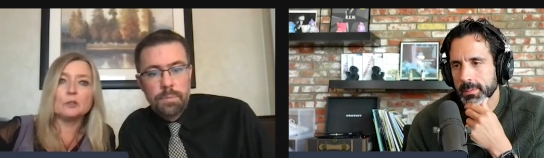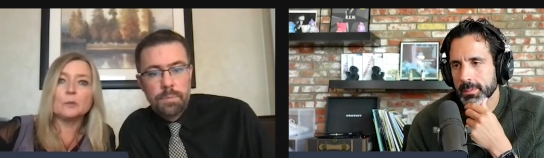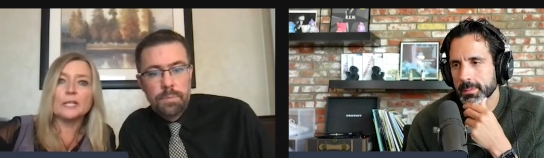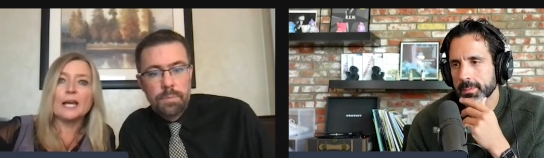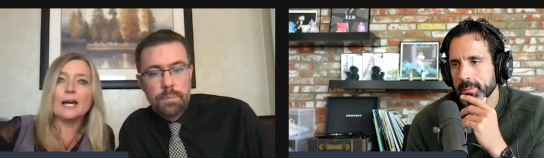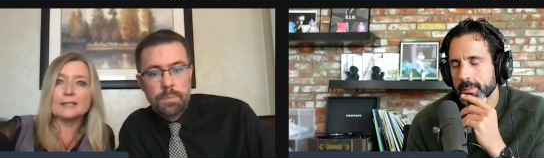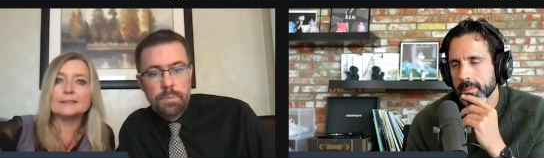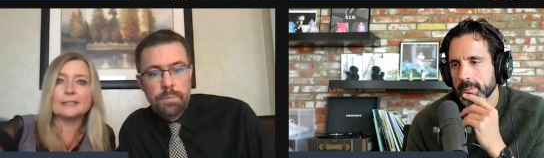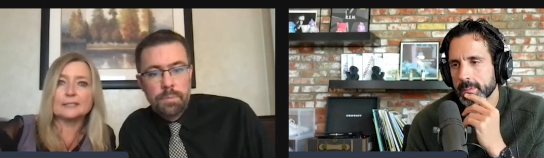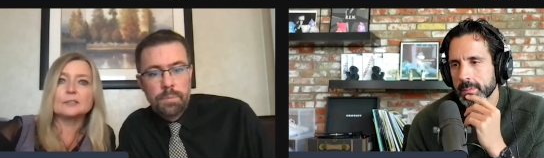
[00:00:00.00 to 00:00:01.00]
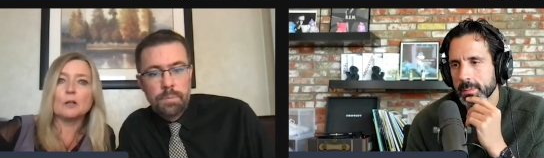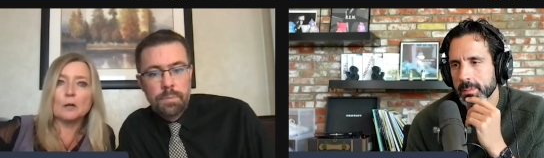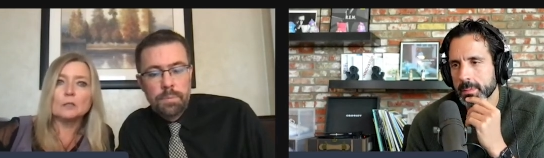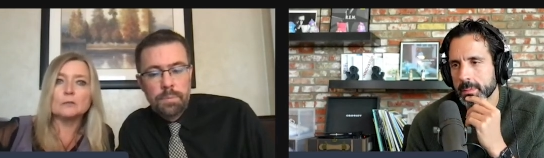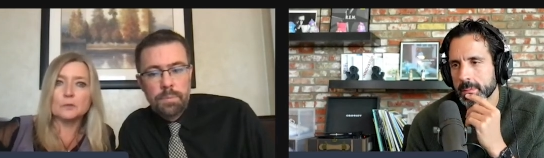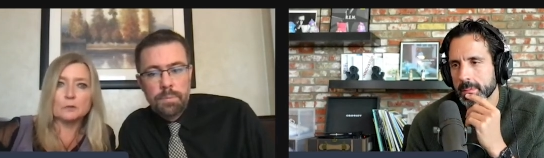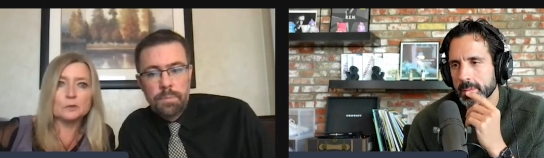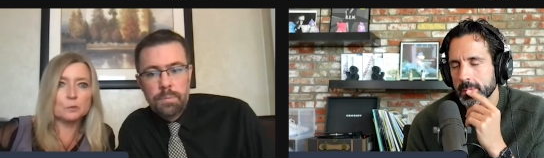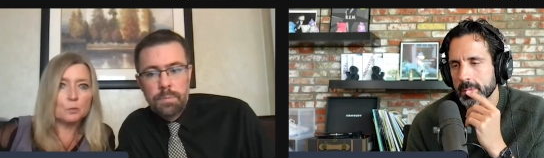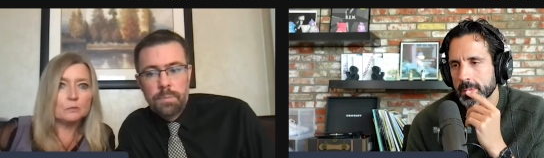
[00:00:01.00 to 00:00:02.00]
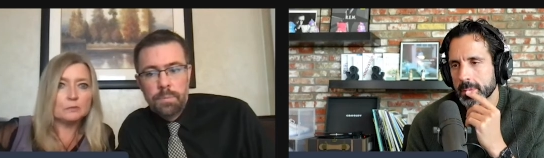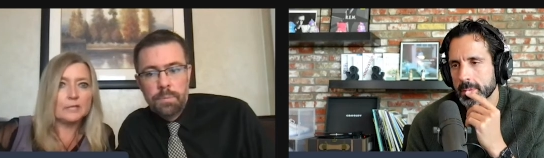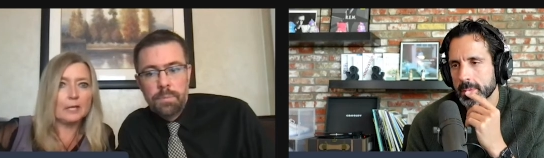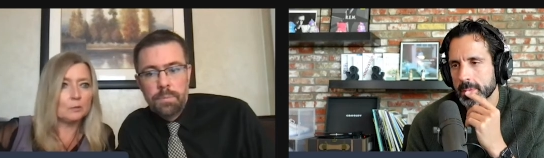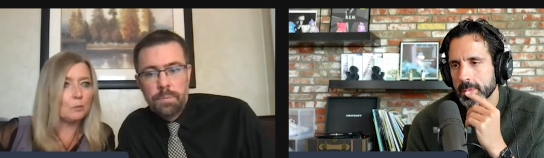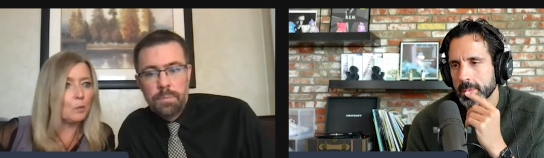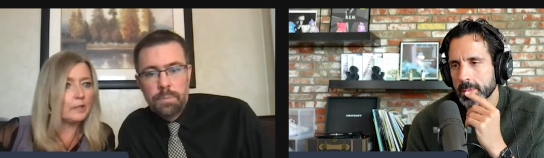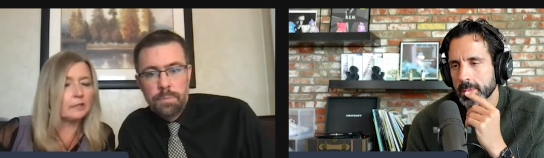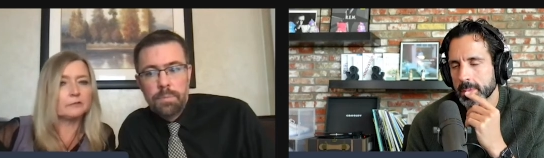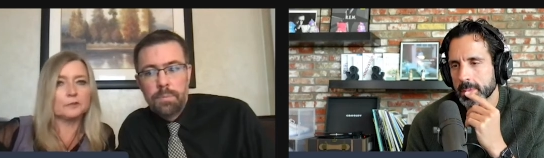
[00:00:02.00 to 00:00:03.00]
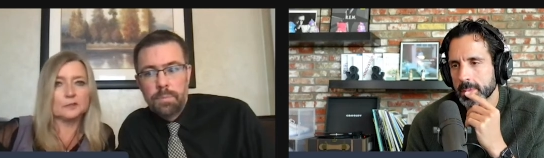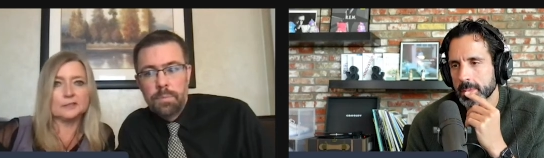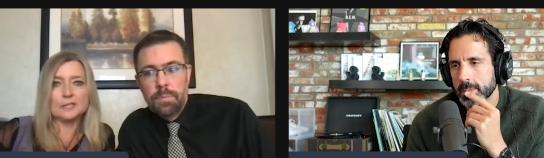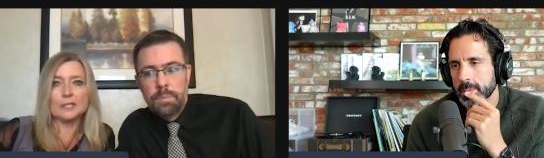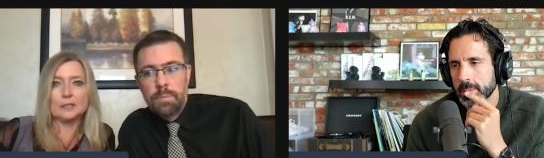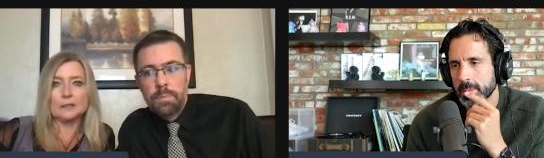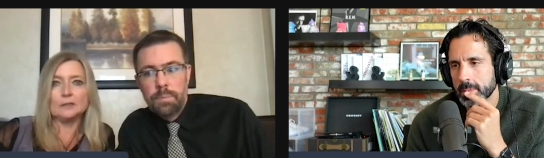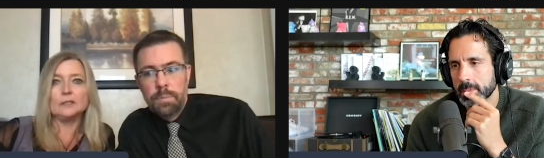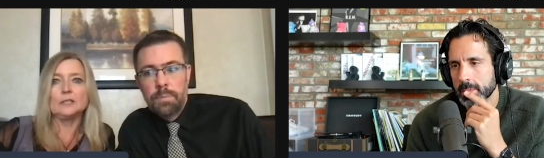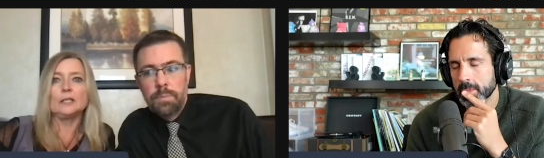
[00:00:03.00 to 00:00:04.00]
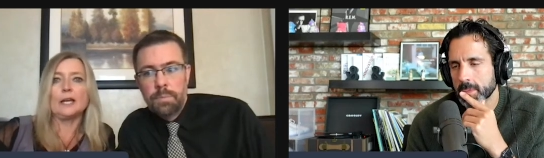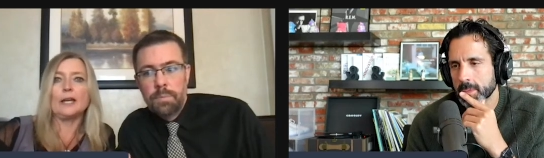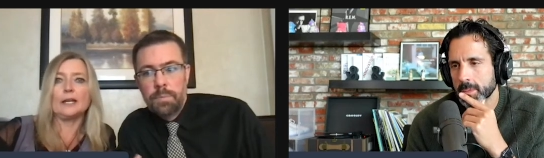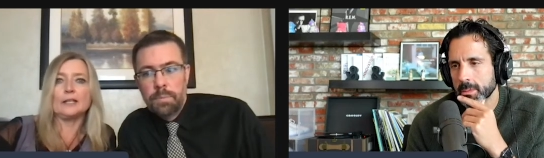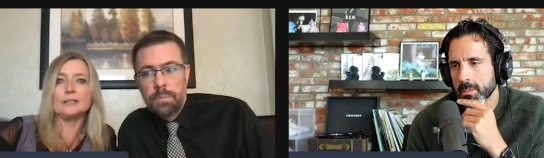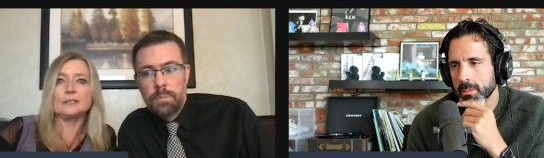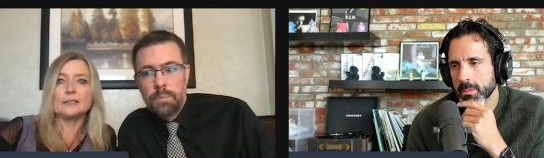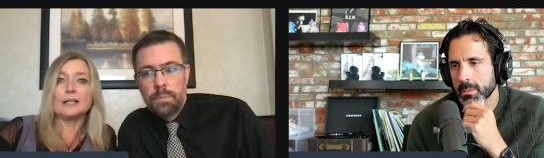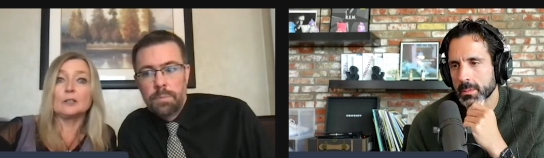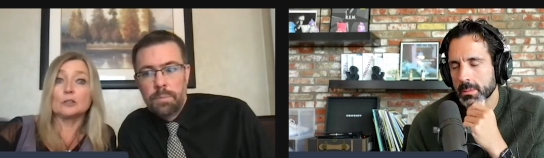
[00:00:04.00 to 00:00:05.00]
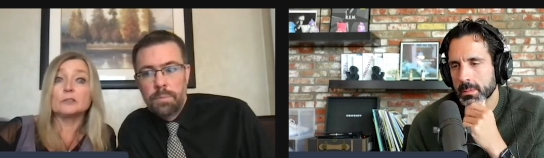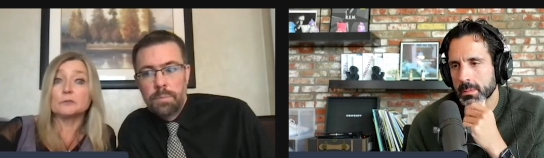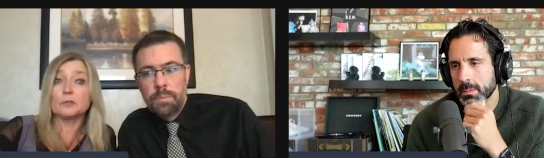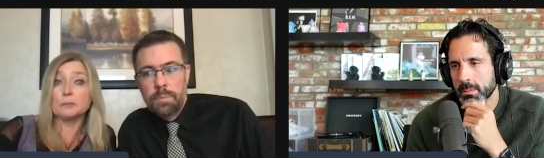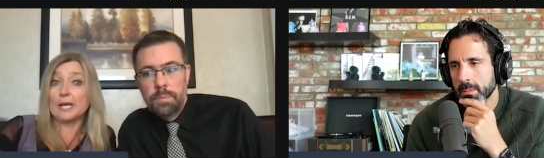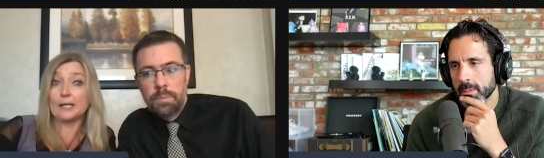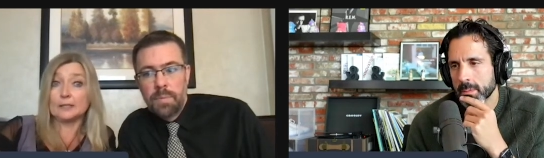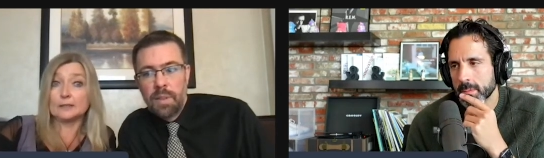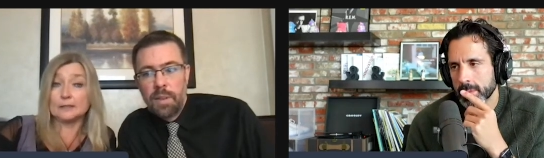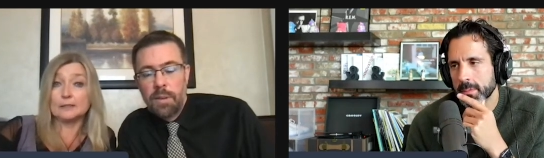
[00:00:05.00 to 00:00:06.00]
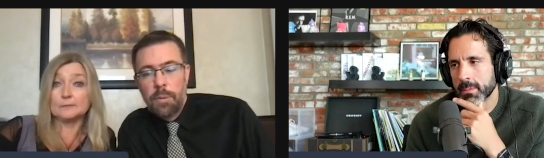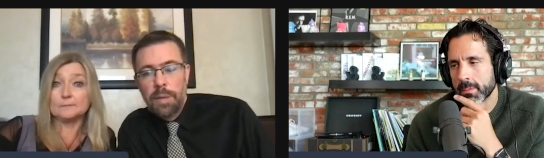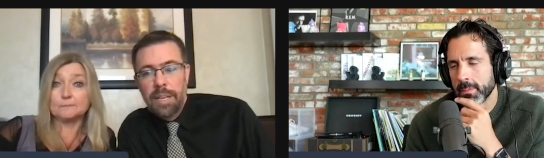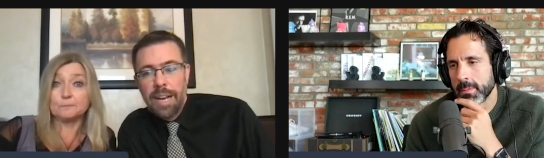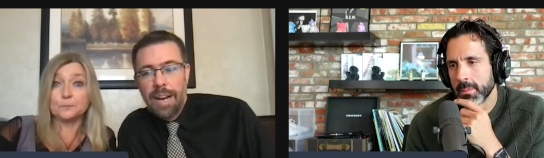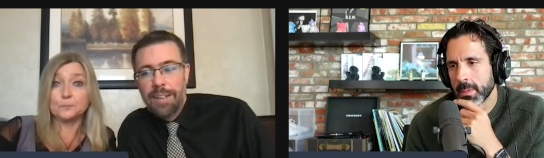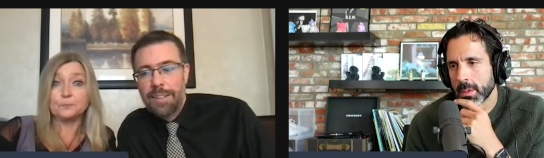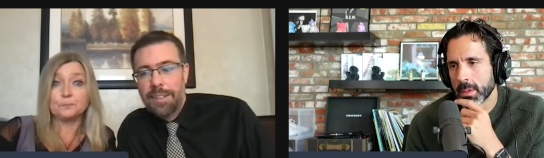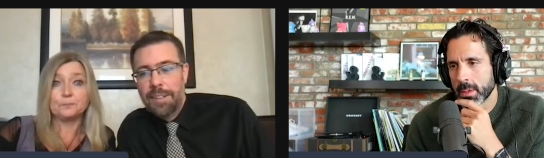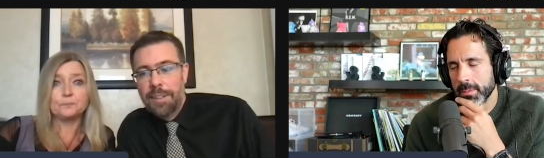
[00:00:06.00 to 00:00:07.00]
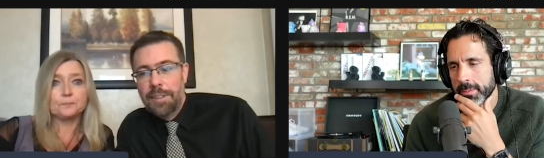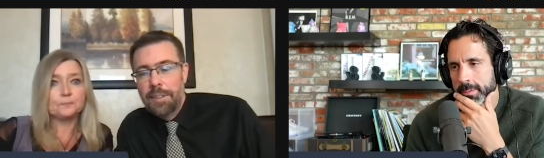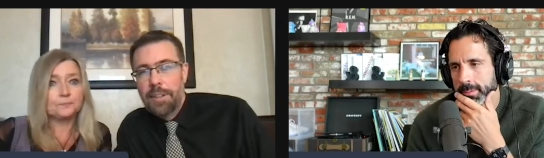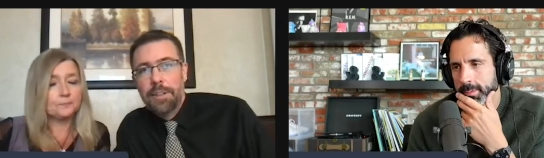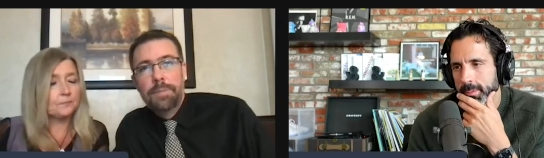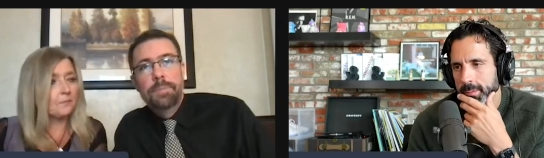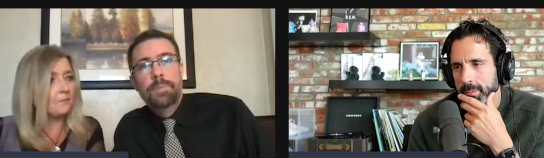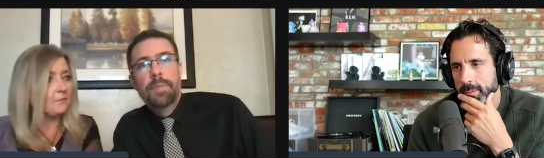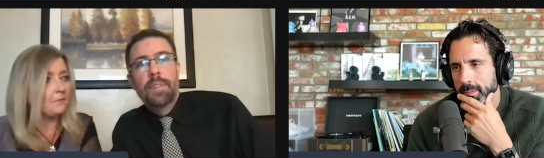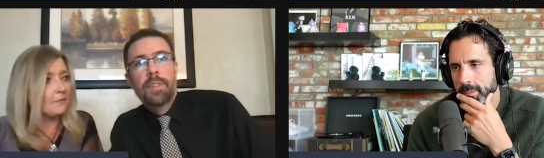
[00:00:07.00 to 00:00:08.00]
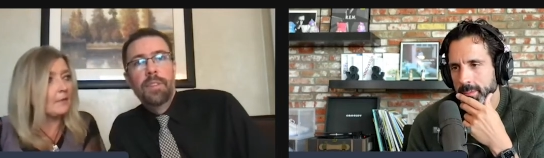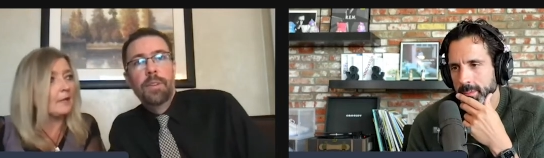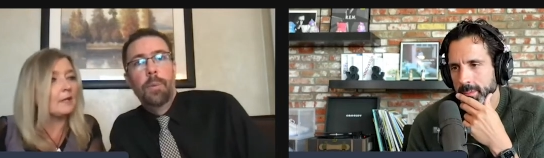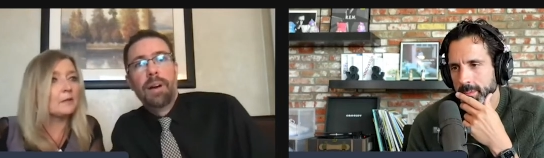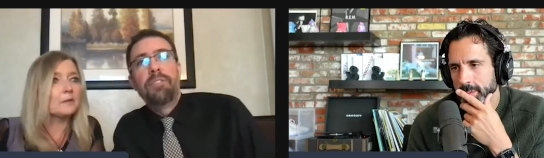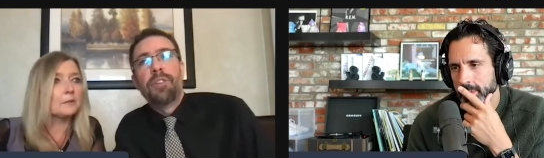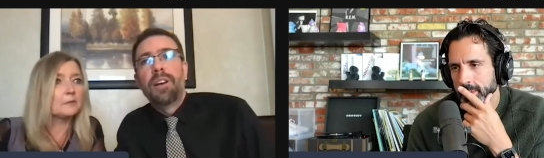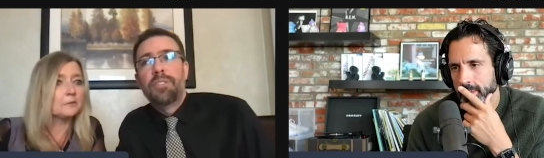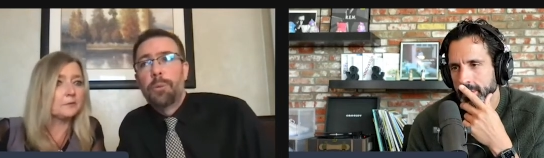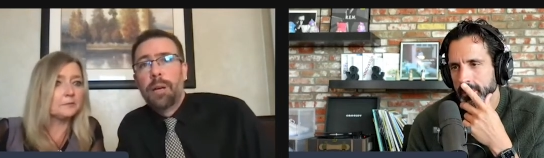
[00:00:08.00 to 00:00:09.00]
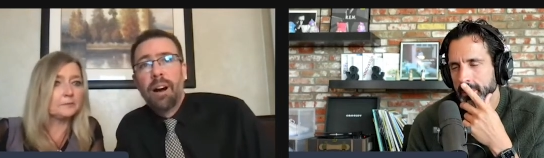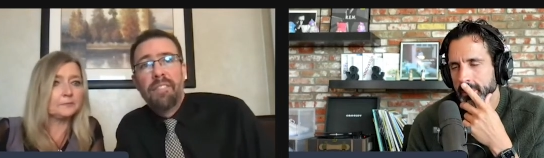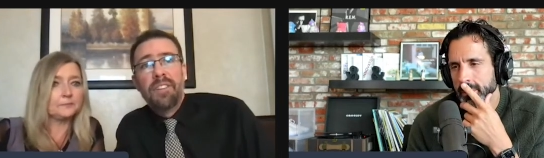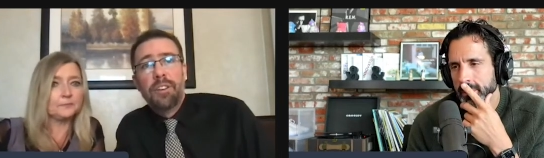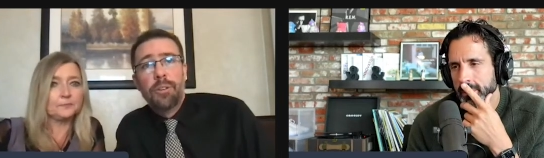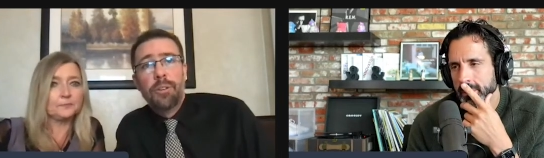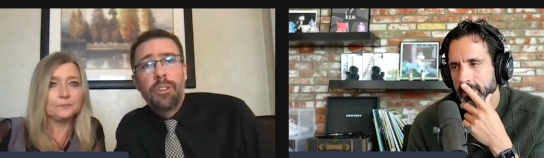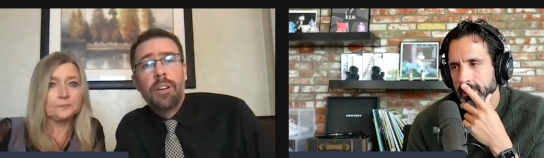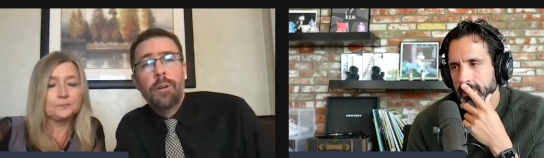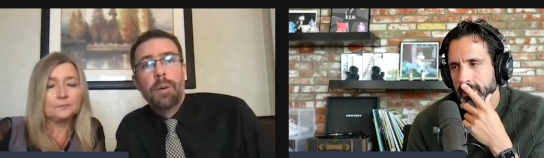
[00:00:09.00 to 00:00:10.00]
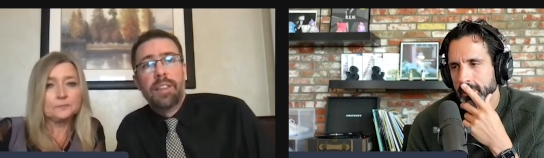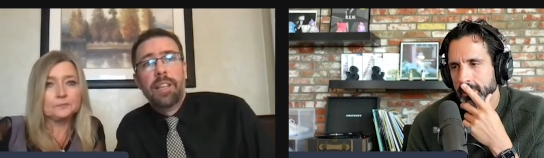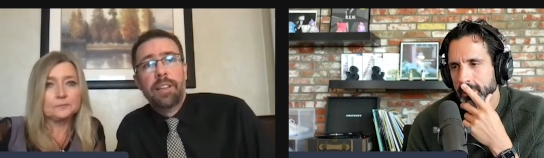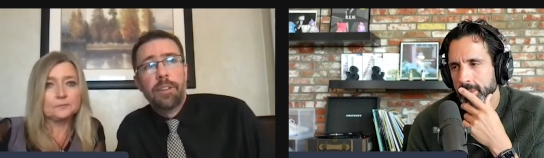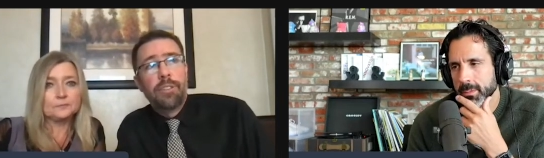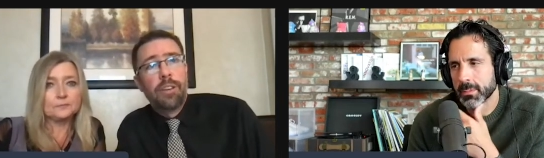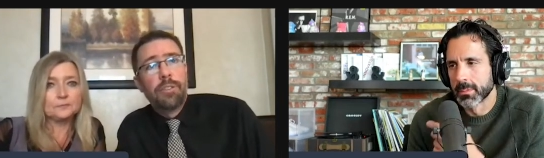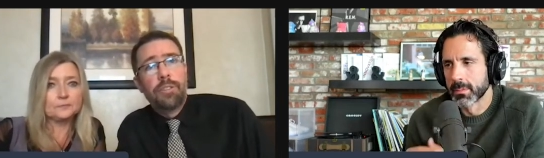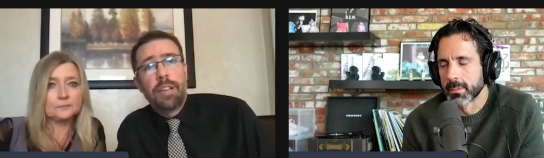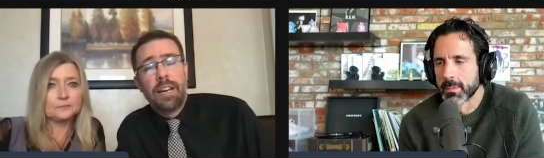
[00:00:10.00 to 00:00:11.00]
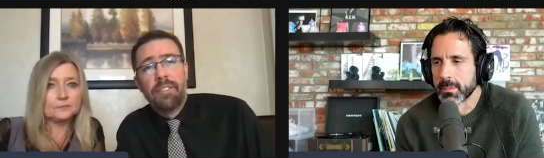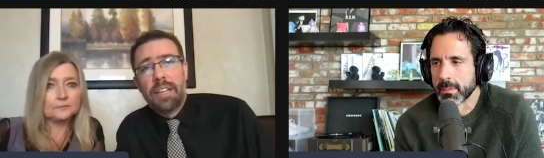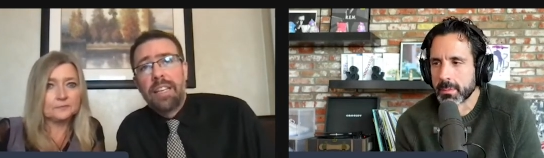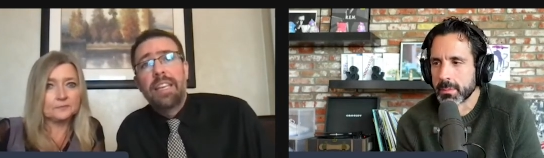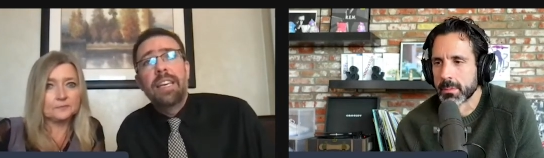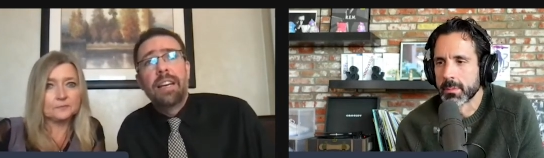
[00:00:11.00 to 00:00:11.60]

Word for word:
Speaker 1: we access all of those that wonderful skill and learn from that
Speaker 2: we uh the the one phrase that we often use within this as kind of a key